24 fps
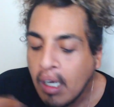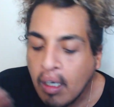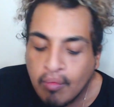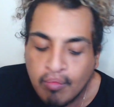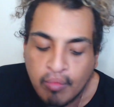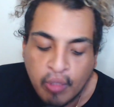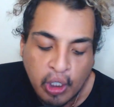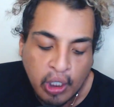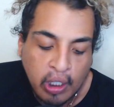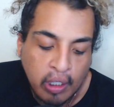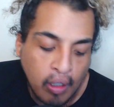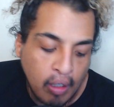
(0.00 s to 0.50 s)
now,
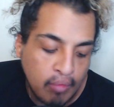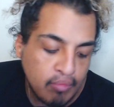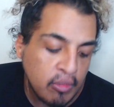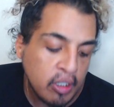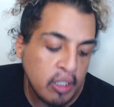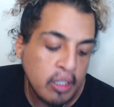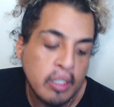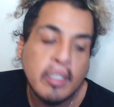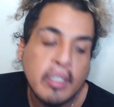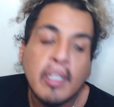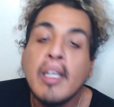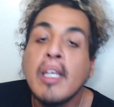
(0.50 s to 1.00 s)
I'm chill. I'm
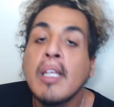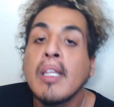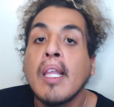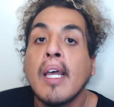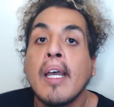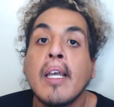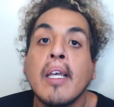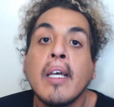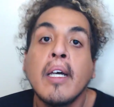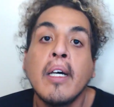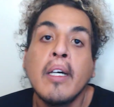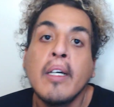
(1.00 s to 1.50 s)
just saying,
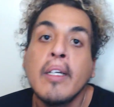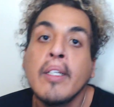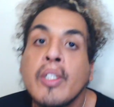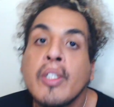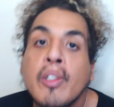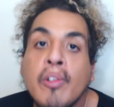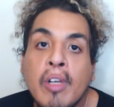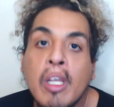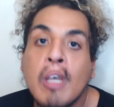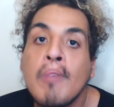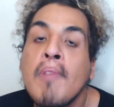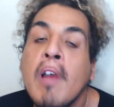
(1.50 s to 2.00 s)
like,
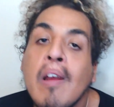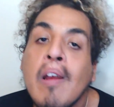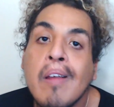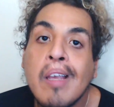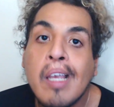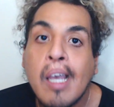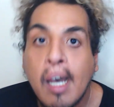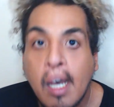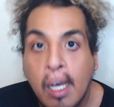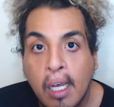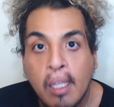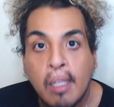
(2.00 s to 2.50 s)
Studio
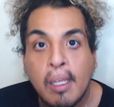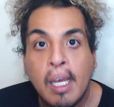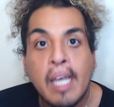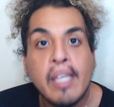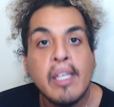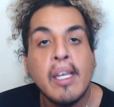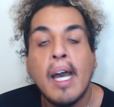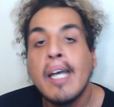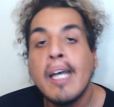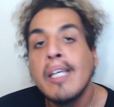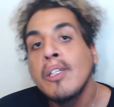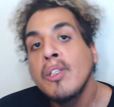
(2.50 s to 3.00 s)
Marriott. Uh,
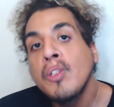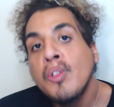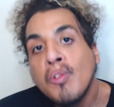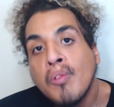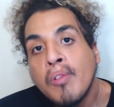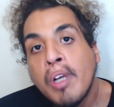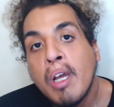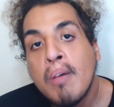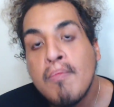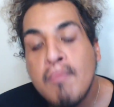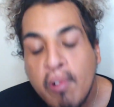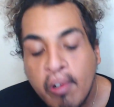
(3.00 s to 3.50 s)
how you, how you
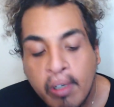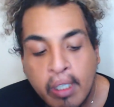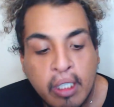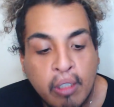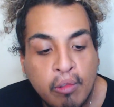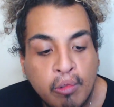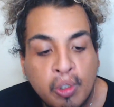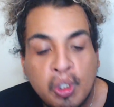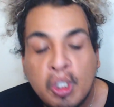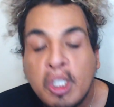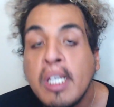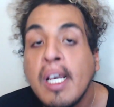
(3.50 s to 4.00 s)
doing, our boy
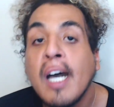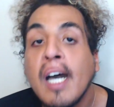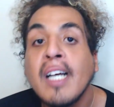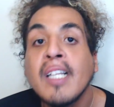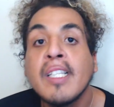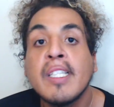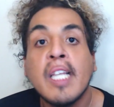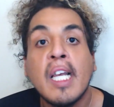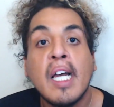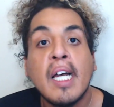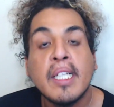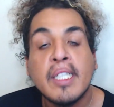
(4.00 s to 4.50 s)
Uchiha
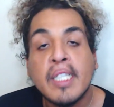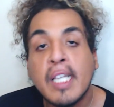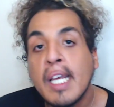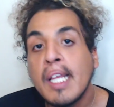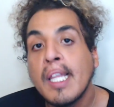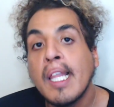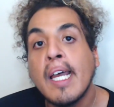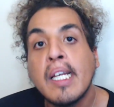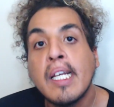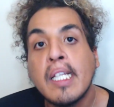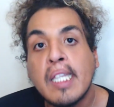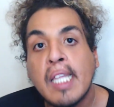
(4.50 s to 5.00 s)

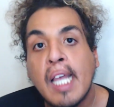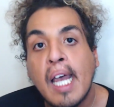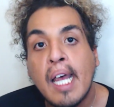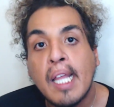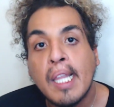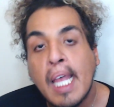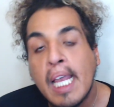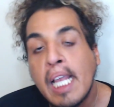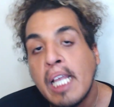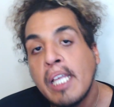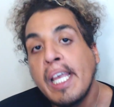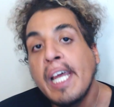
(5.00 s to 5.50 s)
Sasuke like
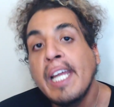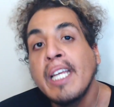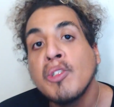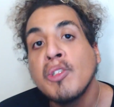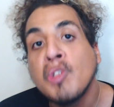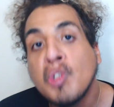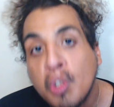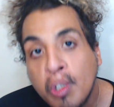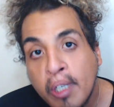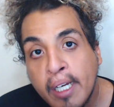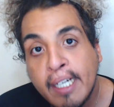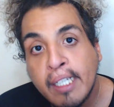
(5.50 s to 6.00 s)
that? Like
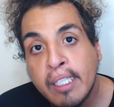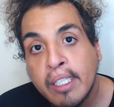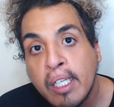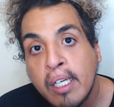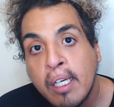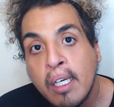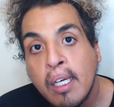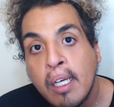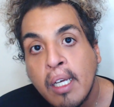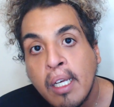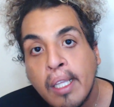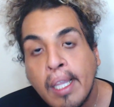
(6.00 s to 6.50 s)
getting
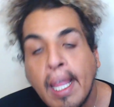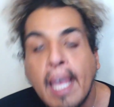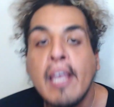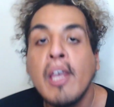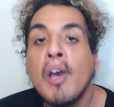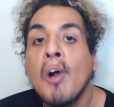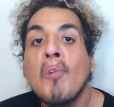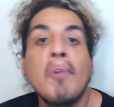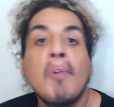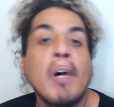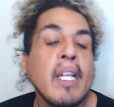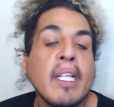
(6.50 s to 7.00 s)
tricked?
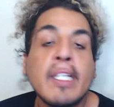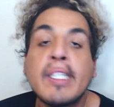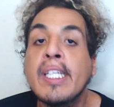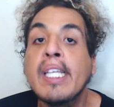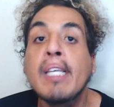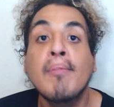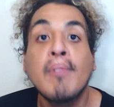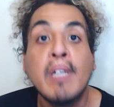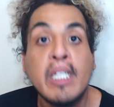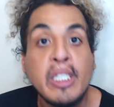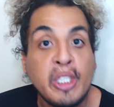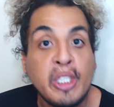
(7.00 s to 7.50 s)
Like, yo, what is he,